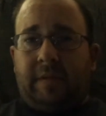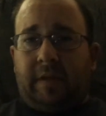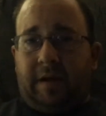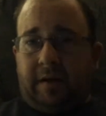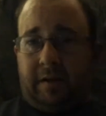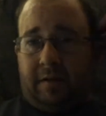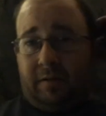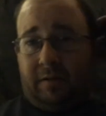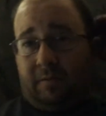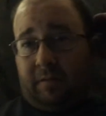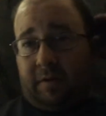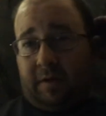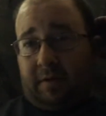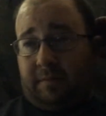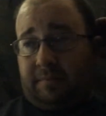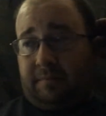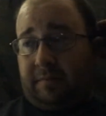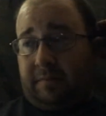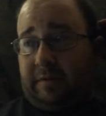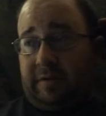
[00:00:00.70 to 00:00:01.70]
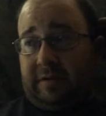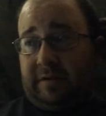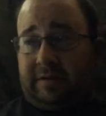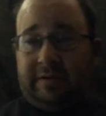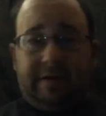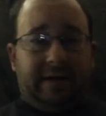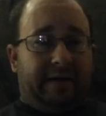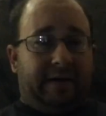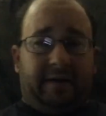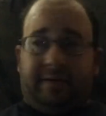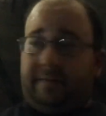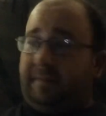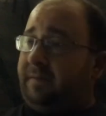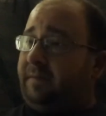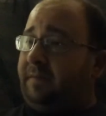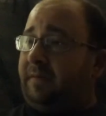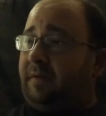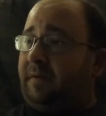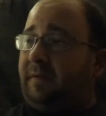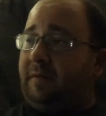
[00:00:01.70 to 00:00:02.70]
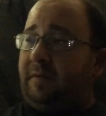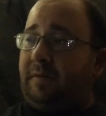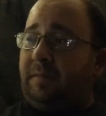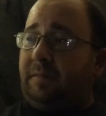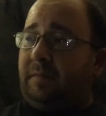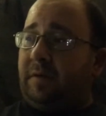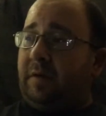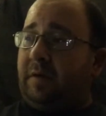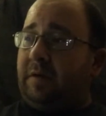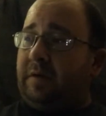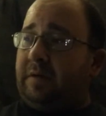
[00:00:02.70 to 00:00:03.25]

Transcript: Hey, what up? This is Dan from